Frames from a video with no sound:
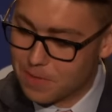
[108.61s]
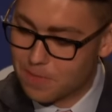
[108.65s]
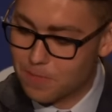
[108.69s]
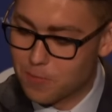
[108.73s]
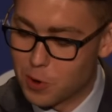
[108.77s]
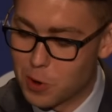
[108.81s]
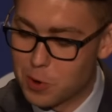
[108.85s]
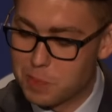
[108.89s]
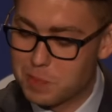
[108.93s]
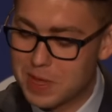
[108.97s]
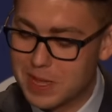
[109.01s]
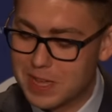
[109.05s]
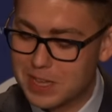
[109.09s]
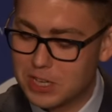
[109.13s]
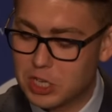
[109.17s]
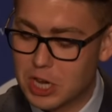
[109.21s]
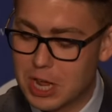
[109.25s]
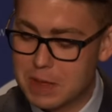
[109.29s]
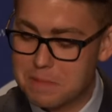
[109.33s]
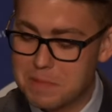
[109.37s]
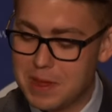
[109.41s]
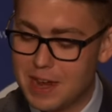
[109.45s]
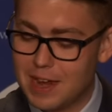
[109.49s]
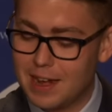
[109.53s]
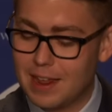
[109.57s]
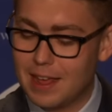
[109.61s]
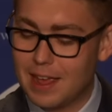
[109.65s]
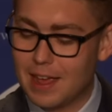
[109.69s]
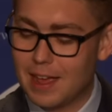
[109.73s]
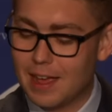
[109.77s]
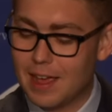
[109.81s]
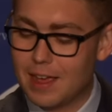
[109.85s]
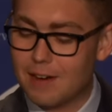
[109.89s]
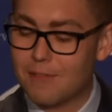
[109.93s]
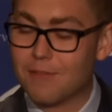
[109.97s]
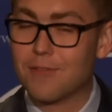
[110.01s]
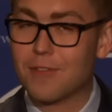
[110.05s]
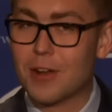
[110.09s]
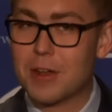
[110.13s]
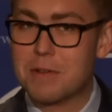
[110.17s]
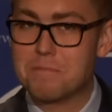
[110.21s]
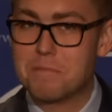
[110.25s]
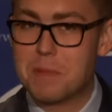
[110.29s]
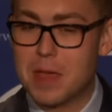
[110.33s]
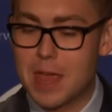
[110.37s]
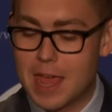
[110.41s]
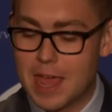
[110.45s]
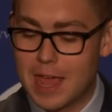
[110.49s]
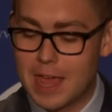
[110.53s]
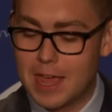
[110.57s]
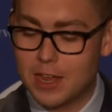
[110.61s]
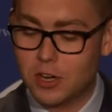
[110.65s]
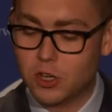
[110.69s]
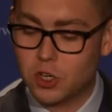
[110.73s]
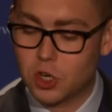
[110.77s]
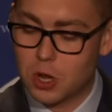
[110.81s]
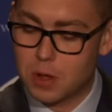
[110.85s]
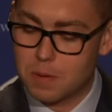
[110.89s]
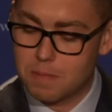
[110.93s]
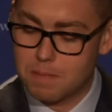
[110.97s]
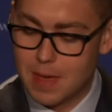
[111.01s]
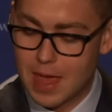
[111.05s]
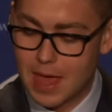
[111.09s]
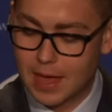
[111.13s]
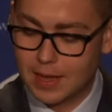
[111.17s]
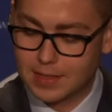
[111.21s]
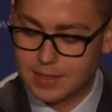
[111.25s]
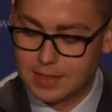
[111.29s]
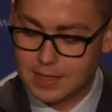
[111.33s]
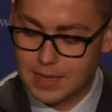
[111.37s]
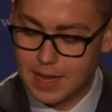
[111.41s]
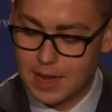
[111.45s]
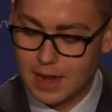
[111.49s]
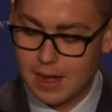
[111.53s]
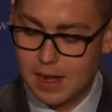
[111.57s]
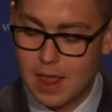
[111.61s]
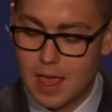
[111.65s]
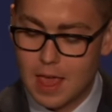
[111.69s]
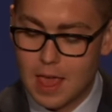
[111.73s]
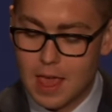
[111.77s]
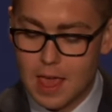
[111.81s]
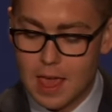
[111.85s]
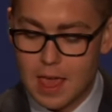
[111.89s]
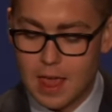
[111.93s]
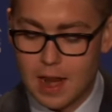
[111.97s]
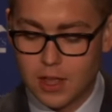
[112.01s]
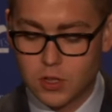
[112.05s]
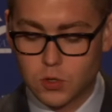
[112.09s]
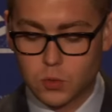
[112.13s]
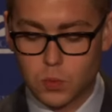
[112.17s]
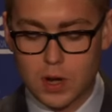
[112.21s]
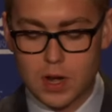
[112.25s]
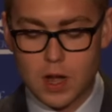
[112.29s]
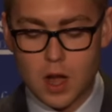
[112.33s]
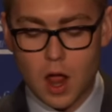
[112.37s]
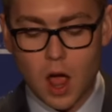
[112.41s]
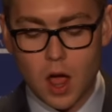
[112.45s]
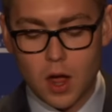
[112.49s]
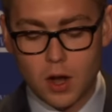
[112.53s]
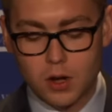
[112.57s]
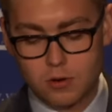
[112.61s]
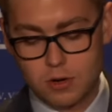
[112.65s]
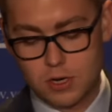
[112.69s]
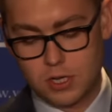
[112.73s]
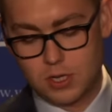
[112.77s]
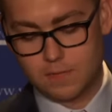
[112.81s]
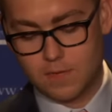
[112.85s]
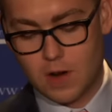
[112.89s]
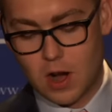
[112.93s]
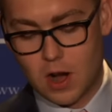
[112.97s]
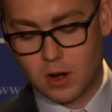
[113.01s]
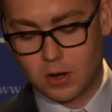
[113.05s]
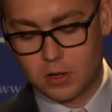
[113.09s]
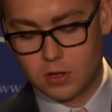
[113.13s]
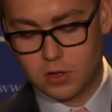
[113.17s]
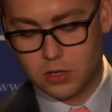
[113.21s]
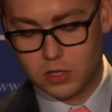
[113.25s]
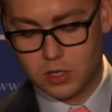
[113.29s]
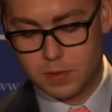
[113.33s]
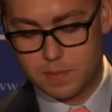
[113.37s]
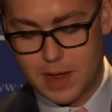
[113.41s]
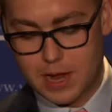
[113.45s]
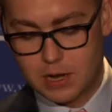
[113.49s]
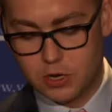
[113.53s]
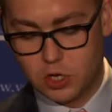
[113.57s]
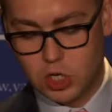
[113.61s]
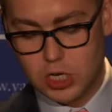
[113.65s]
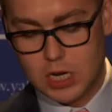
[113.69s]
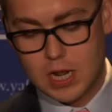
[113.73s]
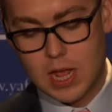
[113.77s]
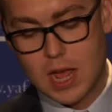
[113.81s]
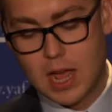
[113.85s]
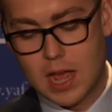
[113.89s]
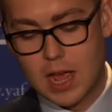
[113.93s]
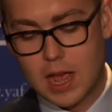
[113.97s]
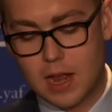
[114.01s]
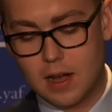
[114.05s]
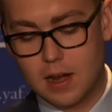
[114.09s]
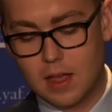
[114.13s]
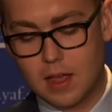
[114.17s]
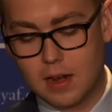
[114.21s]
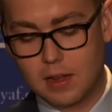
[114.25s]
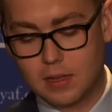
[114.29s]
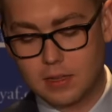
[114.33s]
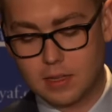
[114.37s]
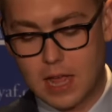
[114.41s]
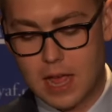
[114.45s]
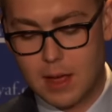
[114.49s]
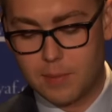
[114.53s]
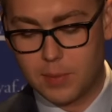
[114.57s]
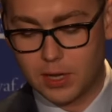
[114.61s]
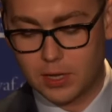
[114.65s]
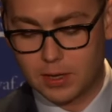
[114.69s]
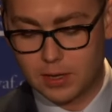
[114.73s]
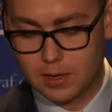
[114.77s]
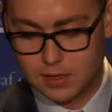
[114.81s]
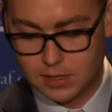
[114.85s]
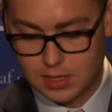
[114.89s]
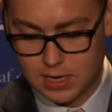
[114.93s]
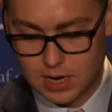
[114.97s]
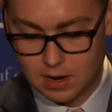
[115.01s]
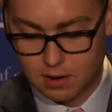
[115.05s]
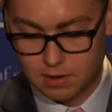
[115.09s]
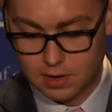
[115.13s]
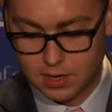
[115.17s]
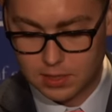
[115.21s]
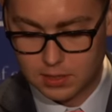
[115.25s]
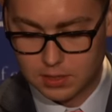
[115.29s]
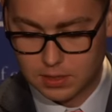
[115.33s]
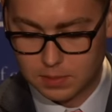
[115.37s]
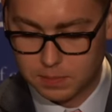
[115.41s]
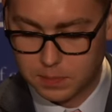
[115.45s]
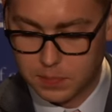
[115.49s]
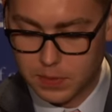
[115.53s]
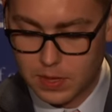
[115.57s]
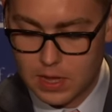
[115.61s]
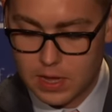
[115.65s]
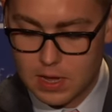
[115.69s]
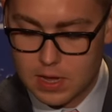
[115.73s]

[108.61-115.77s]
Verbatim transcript: for PJ Media and Front Page magazine and has written hundreds of articles about jihad and Islamic terrorism.